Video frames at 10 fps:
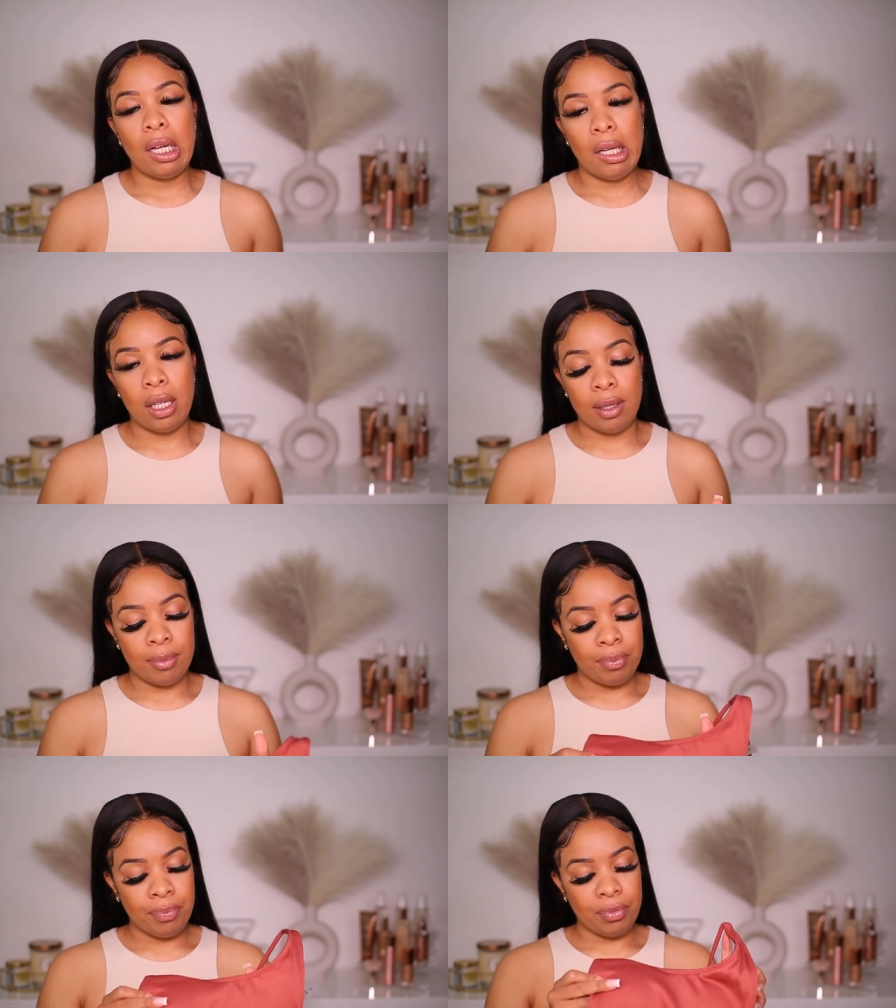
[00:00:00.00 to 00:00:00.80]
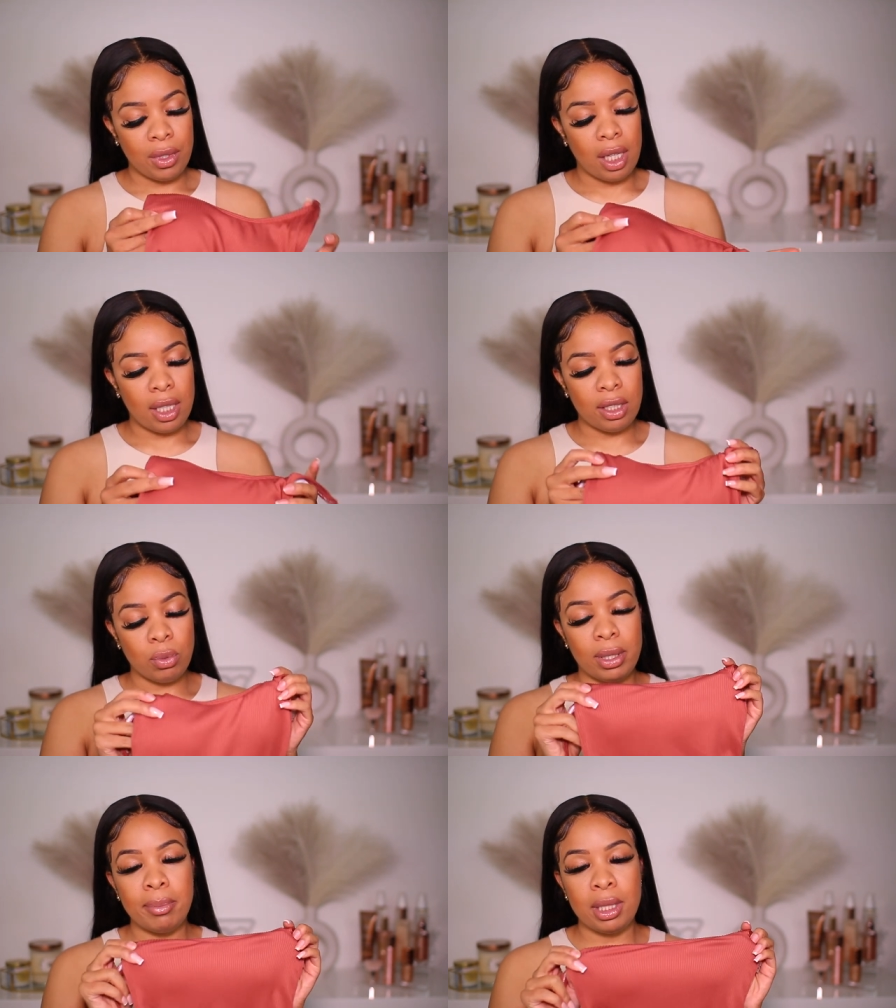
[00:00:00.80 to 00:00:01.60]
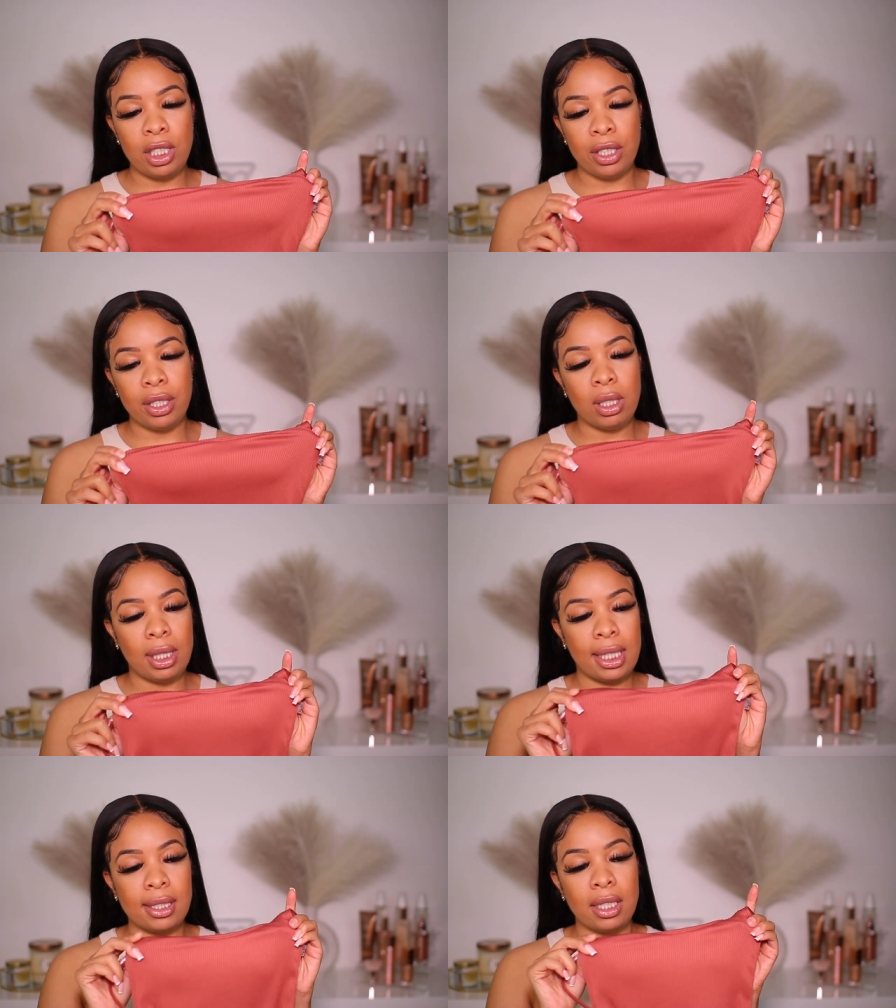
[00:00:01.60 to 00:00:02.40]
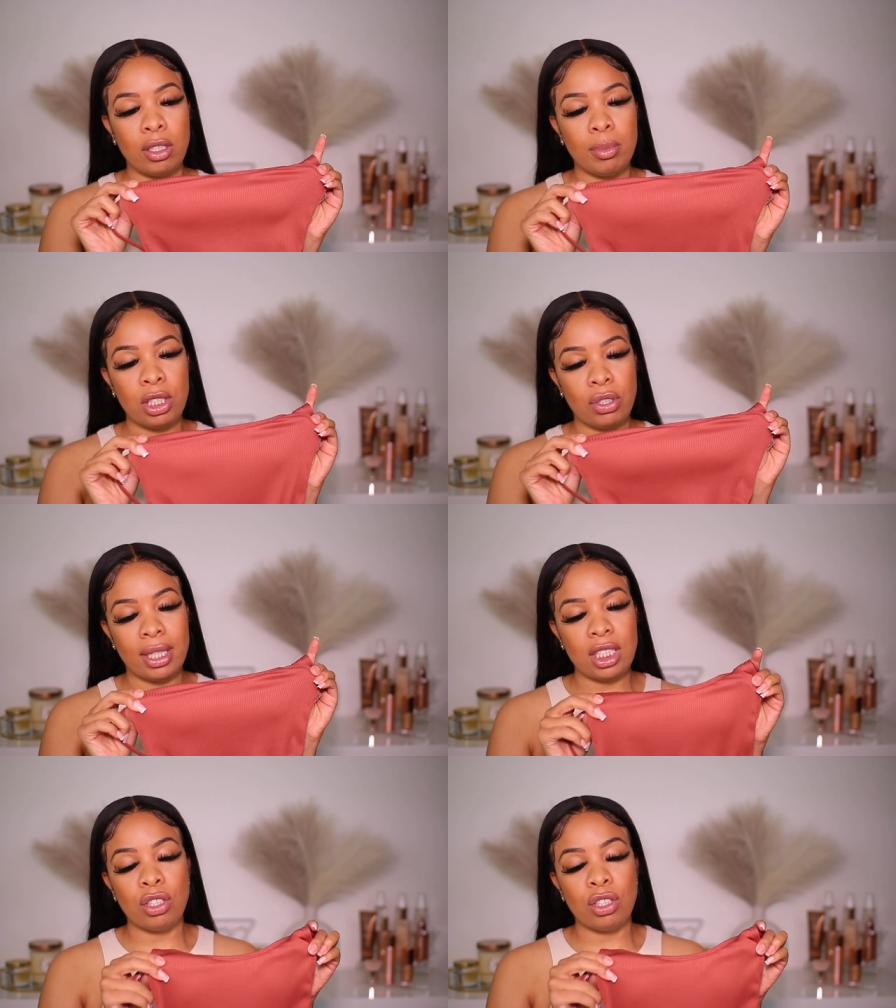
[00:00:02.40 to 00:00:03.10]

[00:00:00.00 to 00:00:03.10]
um, this rib material is a little bit stretchy.